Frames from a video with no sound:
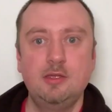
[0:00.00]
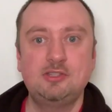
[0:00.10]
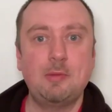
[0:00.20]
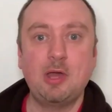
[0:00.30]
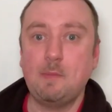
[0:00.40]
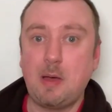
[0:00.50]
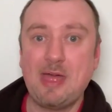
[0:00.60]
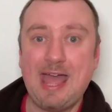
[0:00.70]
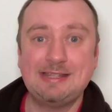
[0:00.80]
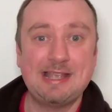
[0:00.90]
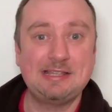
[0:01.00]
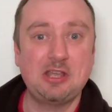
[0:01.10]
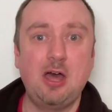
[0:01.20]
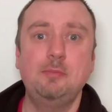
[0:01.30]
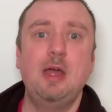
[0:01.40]
So I'm going to pop the headset
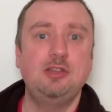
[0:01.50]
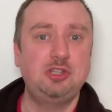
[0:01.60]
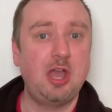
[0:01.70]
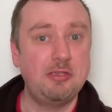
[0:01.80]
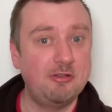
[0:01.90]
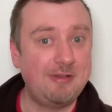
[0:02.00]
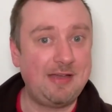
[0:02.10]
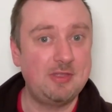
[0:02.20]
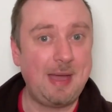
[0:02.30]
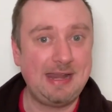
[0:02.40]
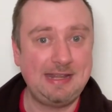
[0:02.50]
on and show you around the main